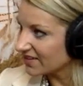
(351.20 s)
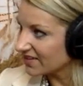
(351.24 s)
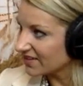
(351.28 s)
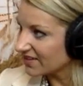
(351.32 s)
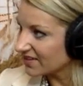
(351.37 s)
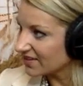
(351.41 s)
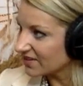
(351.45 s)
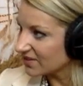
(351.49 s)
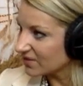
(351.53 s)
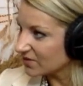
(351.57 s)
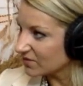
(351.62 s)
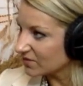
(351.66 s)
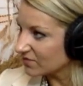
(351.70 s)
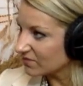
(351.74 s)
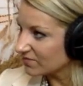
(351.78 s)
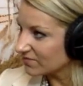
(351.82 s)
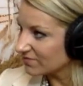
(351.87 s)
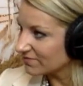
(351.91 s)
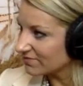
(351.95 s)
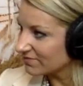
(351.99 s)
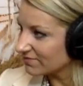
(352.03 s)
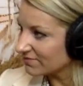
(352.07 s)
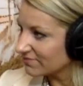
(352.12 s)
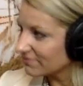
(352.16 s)

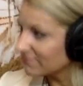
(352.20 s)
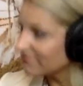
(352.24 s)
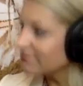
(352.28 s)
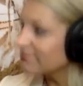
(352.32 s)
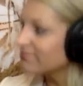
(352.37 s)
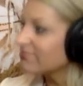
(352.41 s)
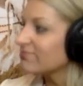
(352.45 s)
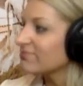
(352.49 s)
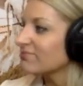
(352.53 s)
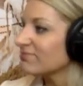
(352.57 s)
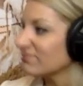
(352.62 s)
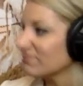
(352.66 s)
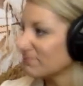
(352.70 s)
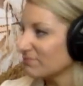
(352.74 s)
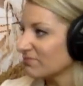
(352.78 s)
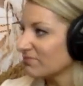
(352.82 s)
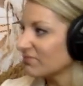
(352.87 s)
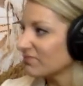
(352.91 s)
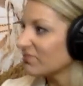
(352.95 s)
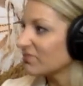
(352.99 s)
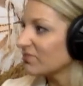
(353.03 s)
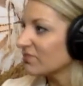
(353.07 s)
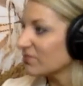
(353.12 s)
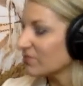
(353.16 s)

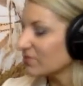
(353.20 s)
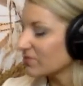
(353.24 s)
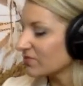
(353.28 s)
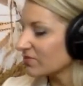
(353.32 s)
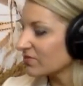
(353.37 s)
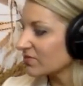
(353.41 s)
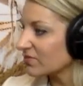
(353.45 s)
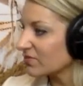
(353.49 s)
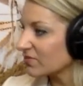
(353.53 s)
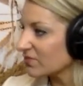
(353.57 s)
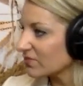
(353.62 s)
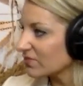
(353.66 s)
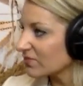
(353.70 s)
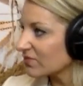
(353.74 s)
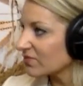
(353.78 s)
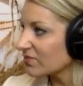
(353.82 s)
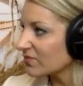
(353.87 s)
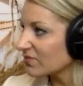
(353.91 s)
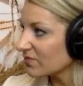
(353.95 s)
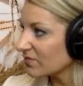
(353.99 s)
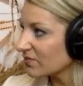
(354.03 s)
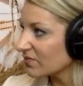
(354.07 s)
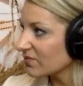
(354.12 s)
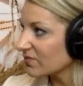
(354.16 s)

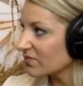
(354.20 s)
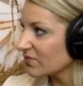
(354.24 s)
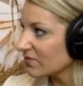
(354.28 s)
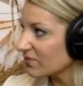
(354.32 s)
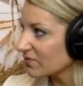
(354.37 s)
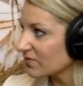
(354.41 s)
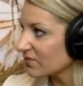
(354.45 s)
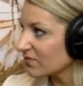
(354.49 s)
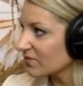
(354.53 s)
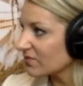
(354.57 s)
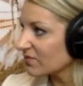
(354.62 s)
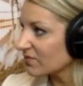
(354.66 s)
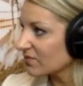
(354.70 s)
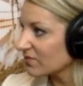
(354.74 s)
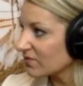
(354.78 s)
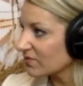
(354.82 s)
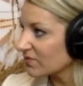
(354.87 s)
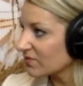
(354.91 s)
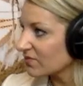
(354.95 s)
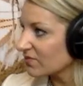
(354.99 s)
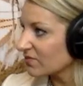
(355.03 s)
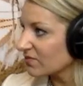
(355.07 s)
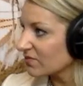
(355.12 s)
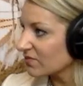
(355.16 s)

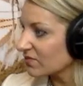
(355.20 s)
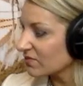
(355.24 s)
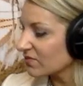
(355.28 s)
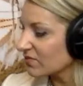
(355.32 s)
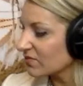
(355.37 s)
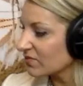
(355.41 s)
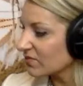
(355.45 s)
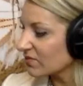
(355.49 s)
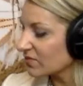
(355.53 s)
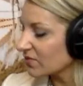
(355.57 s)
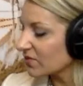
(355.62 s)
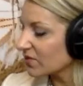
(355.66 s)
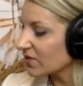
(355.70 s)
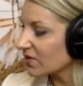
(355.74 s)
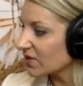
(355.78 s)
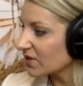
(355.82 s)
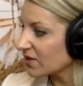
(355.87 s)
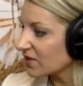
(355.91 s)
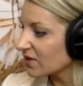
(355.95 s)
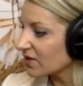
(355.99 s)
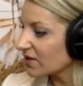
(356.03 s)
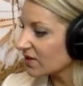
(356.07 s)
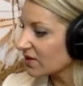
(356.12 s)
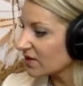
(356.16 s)

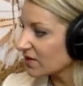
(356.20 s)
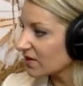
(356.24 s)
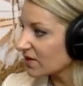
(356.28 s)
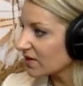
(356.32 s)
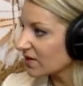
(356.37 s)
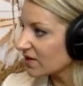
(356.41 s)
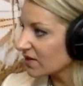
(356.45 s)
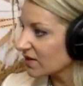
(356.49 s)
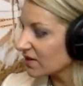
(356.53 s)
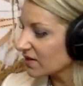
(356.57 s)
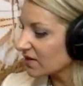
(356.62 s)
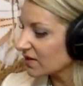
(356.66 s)
[no speech]